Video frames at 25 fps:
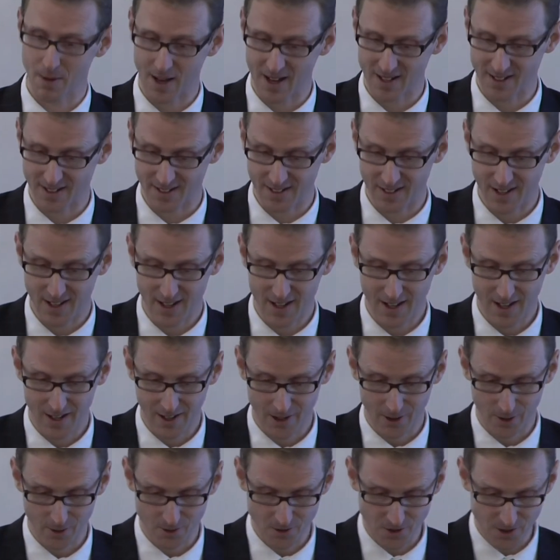pattern.
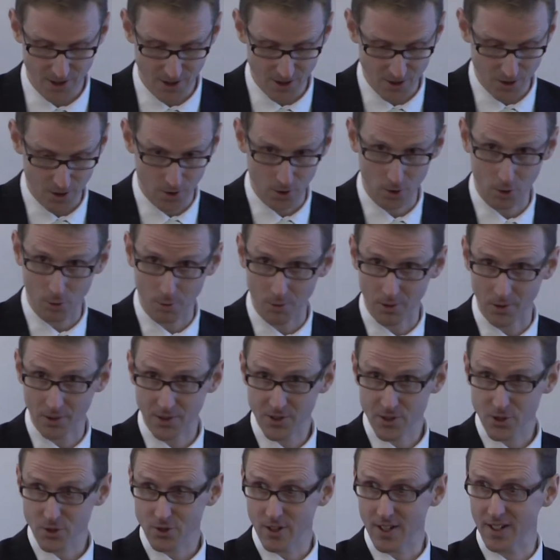You can stitch a normal
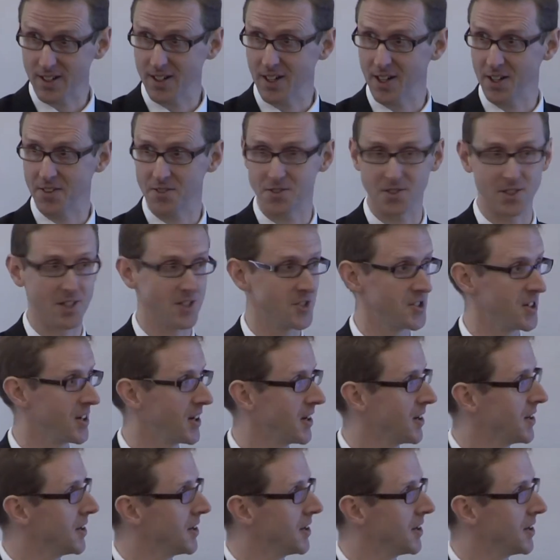straight line of stitching,